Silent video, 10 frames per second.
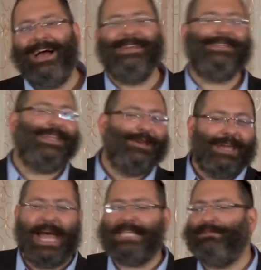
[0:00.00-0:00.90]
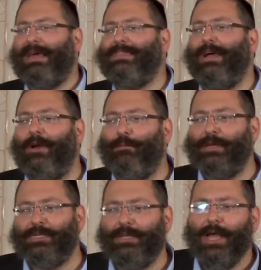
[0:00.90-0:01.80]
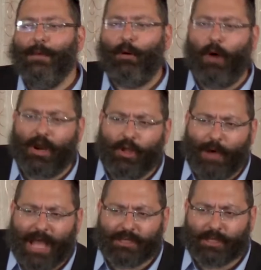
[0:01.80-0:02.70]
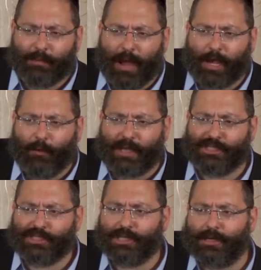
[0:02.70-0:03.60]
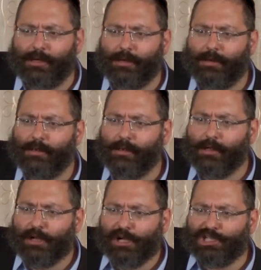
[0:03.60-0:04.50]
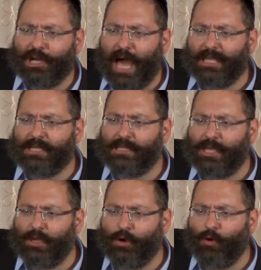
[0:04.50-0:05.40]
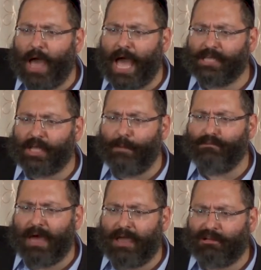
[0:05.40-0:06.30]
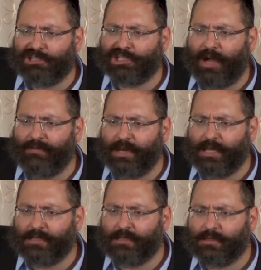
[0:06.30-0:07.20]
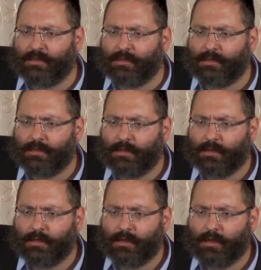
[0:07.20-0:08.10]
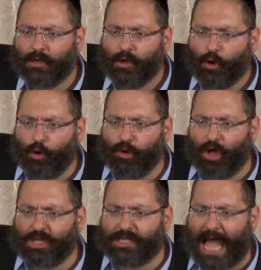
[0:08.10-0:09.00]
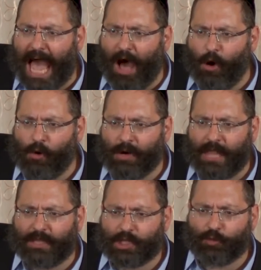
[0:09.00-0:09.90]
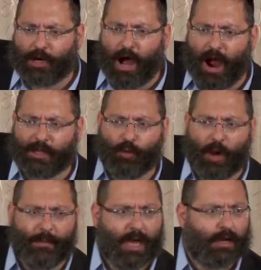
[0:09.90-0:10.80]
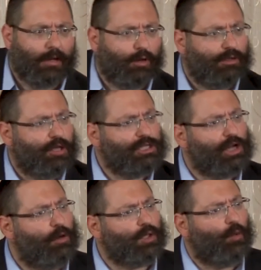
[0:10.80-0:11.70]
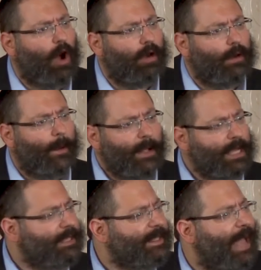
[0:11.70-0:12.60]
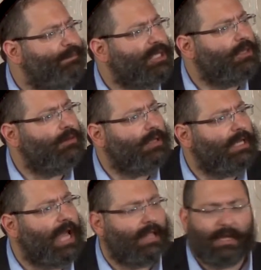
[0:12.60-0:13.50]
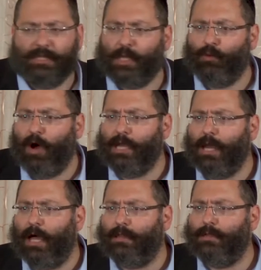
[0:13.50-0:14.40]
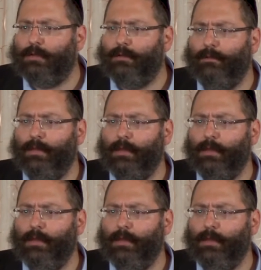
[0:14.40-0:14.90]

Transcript: I said, you can ask my therapist, but why don't you answer my question? Should I see you as a male chauvinist who looks down and despises women because you chose one? He says, absolutely not. I said, why not?